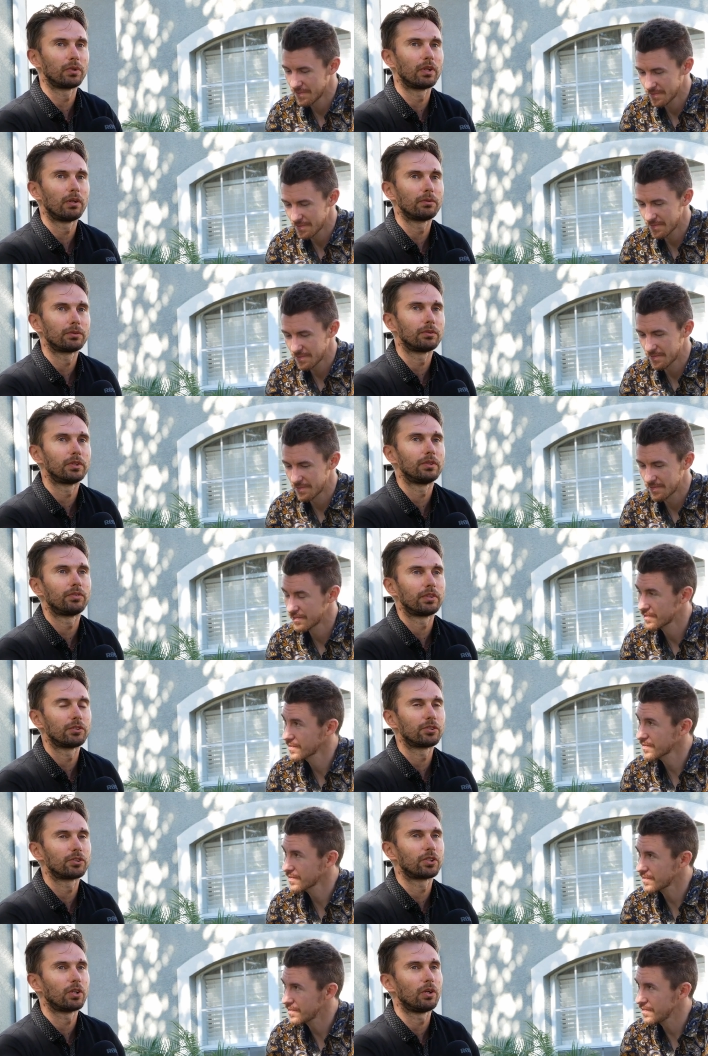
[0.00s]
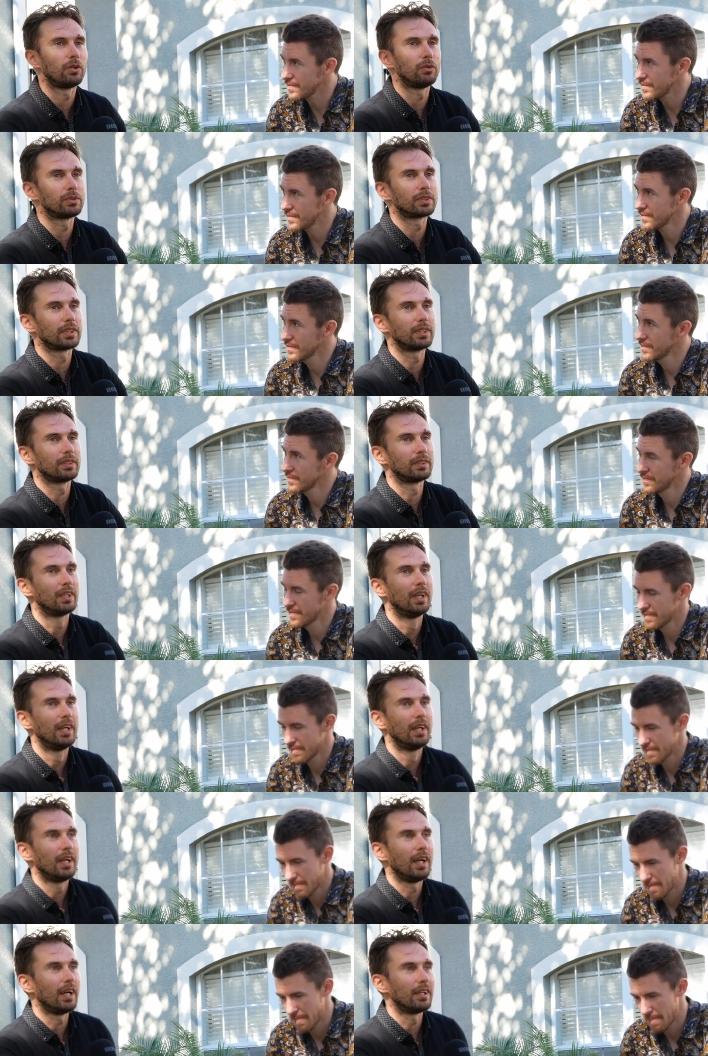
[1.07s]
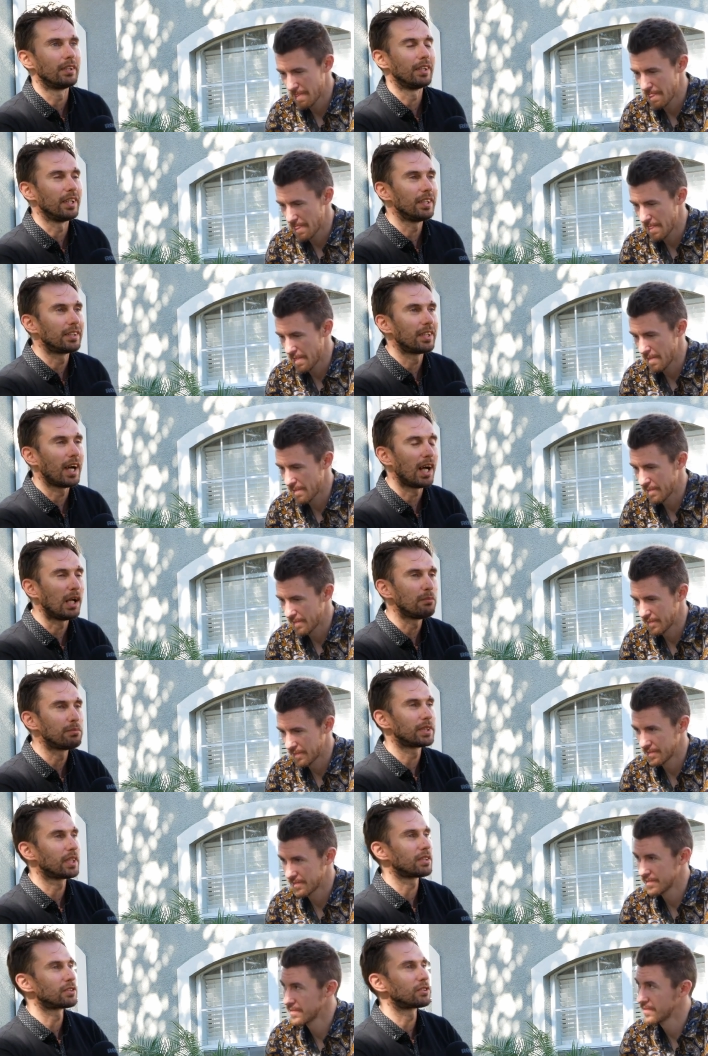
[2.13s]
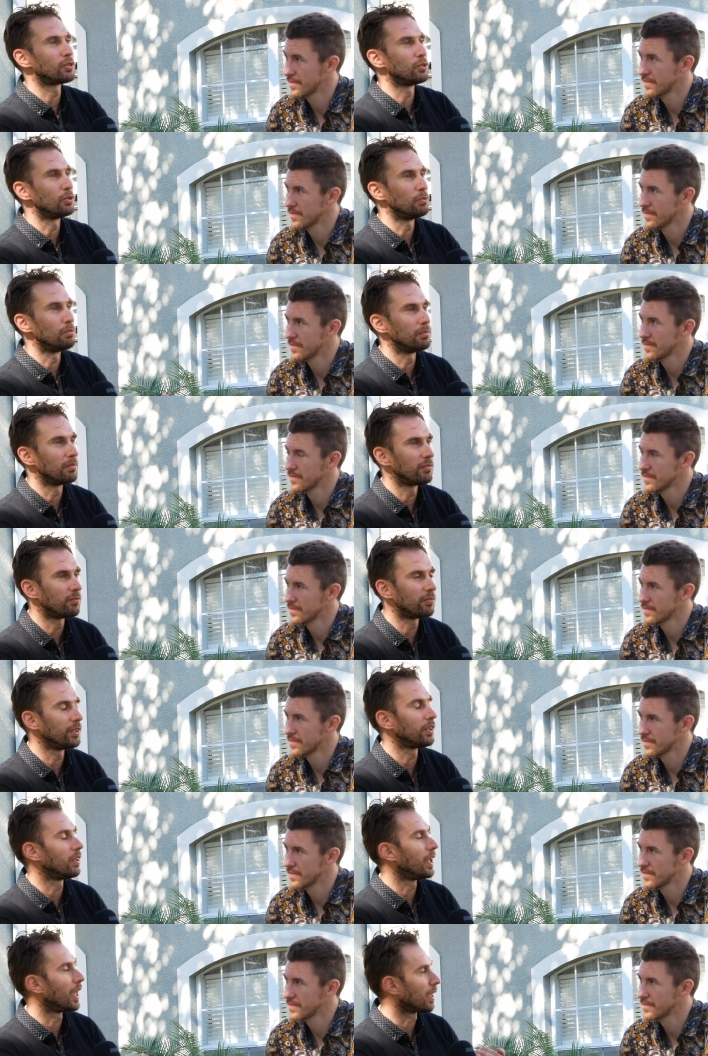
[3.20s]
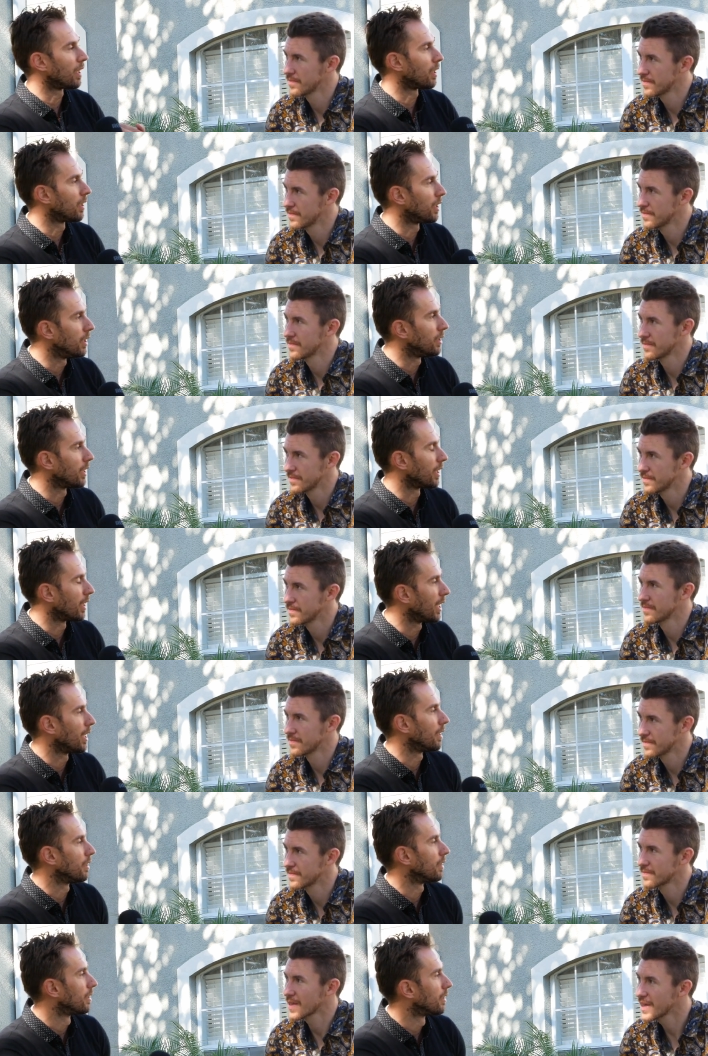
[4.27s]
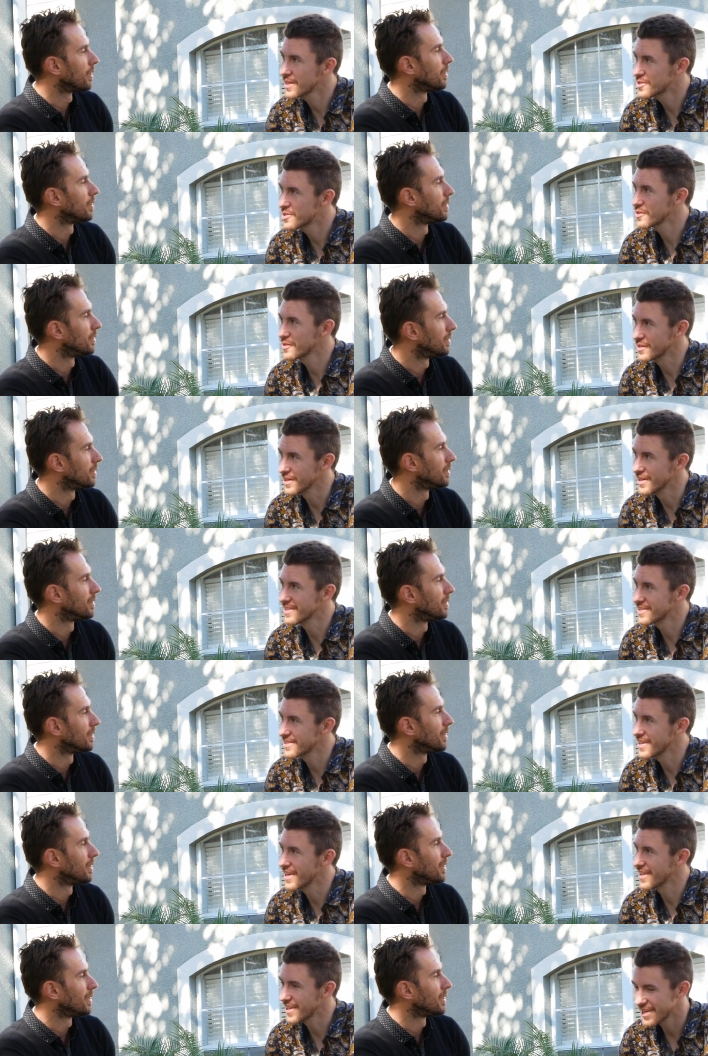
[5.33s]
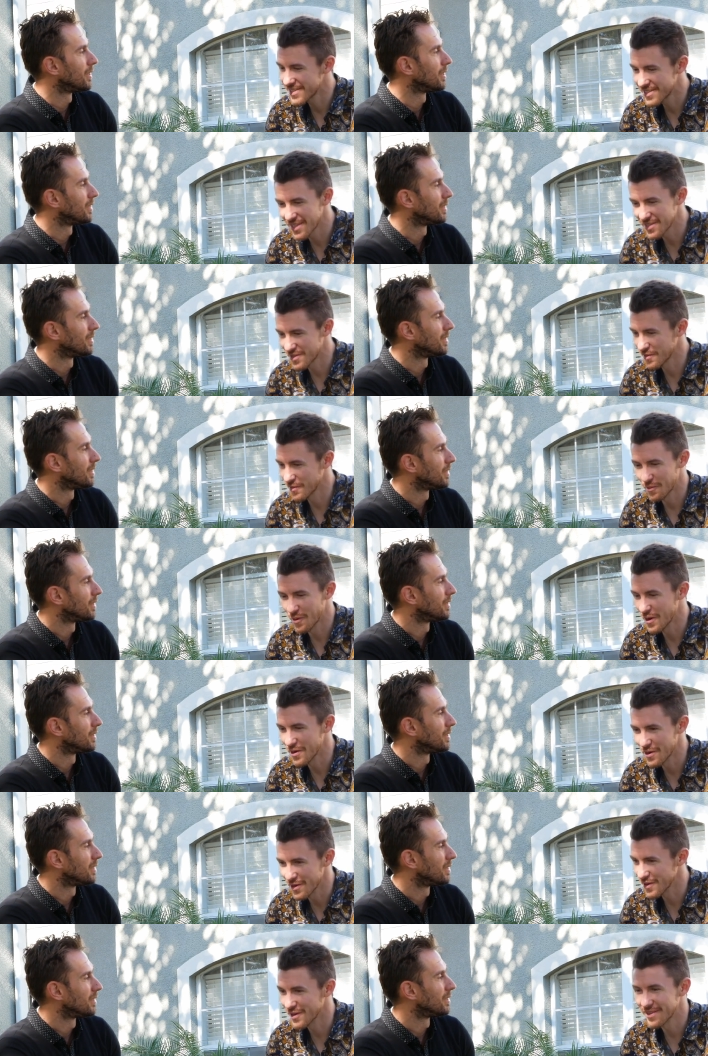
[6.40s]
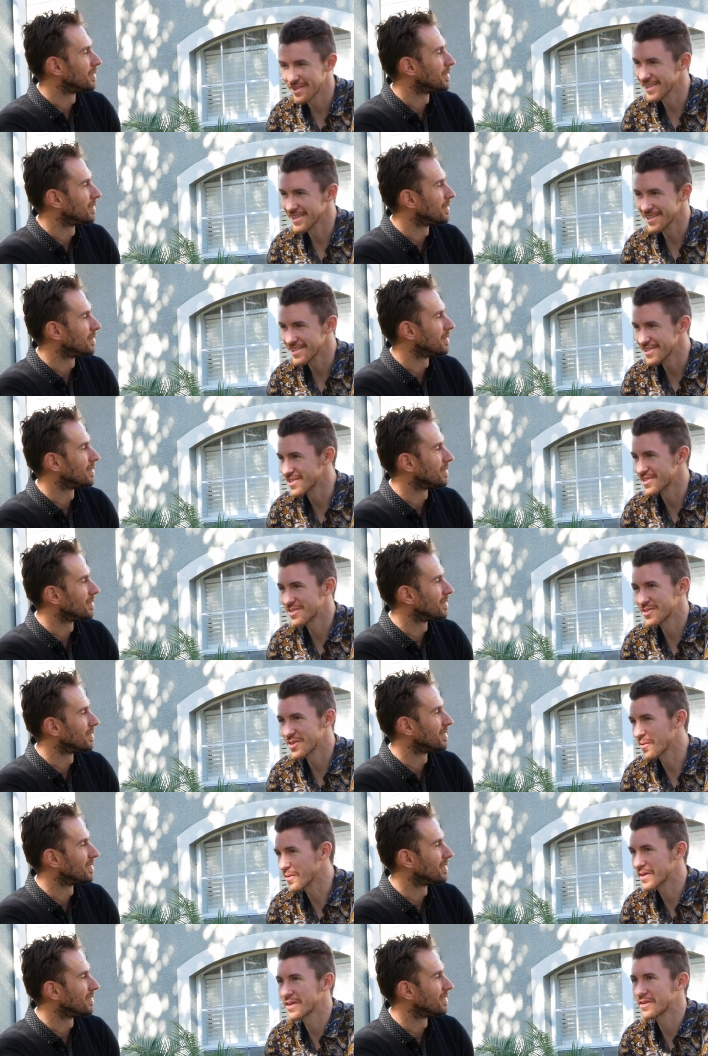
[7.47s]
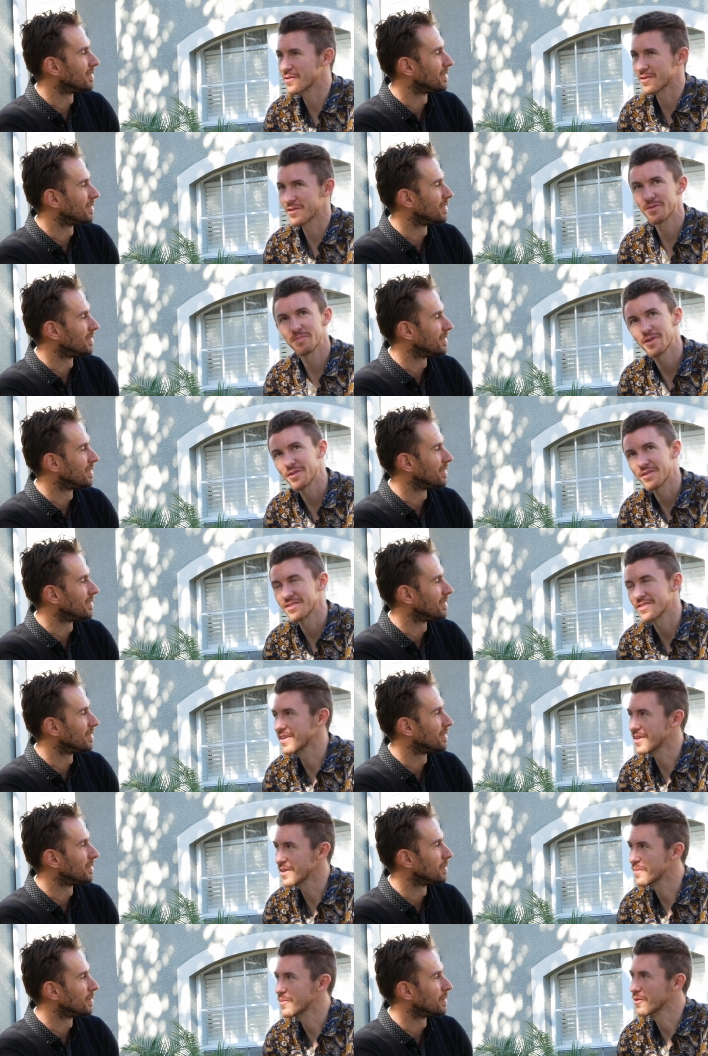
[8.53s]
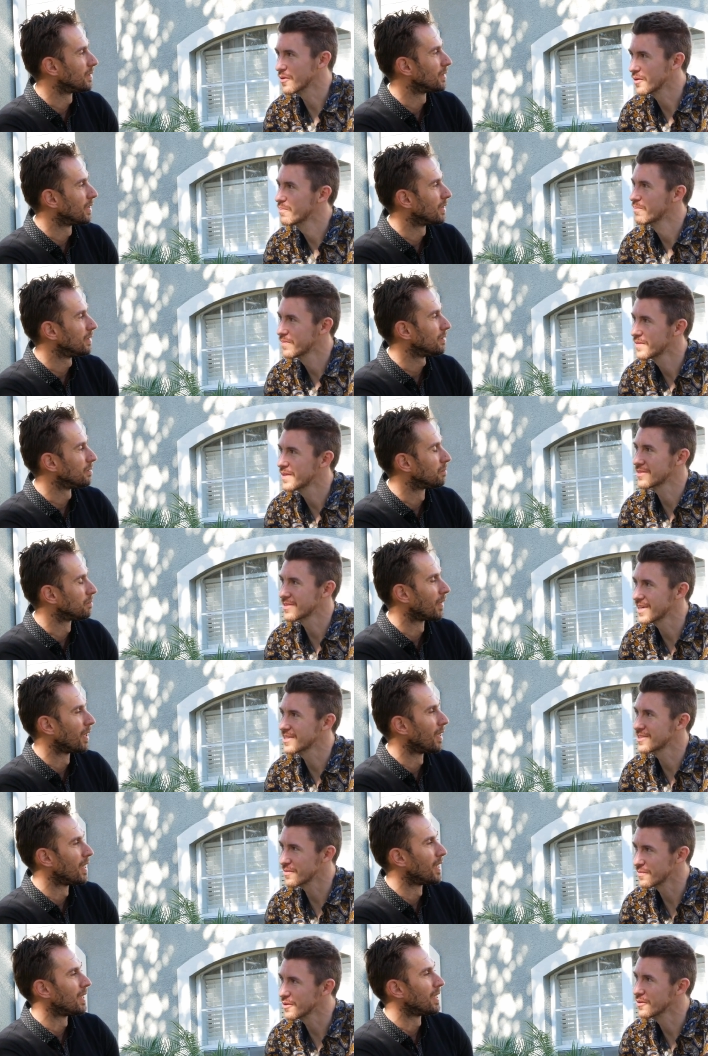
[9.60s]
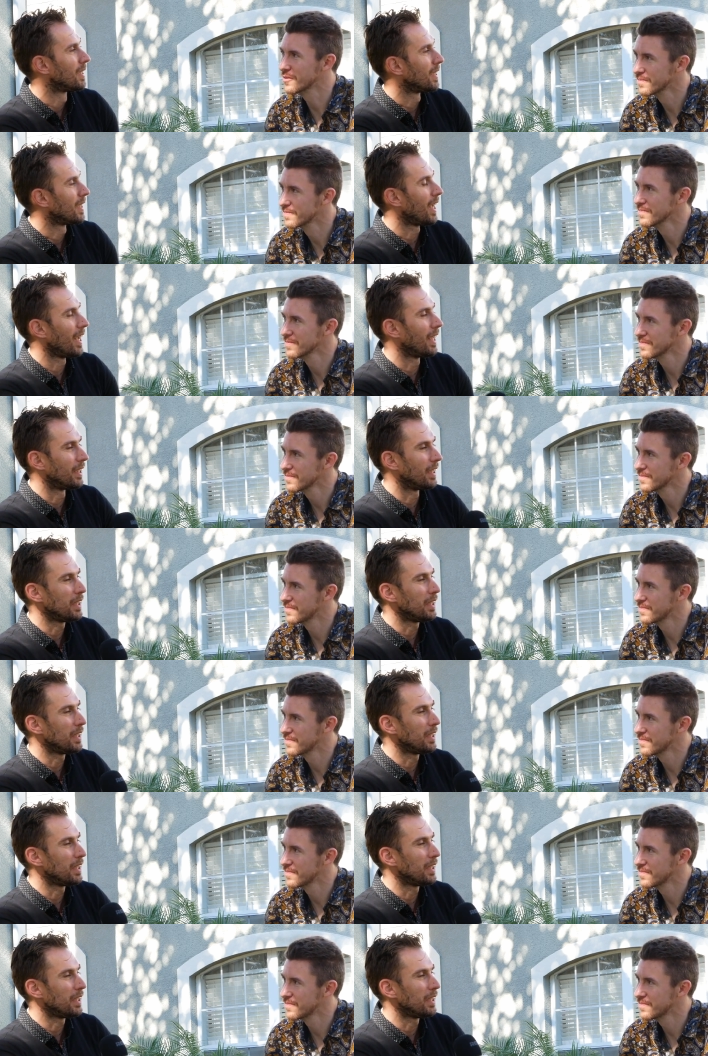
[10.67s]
Speaker 1: we go to different shows and and it helps us to feel like a kid again.
Speaker 2: It sure does. Yeah, that sense of wonder that you just don't get to experience anymore. It's nice to feel.
Speaker 1: And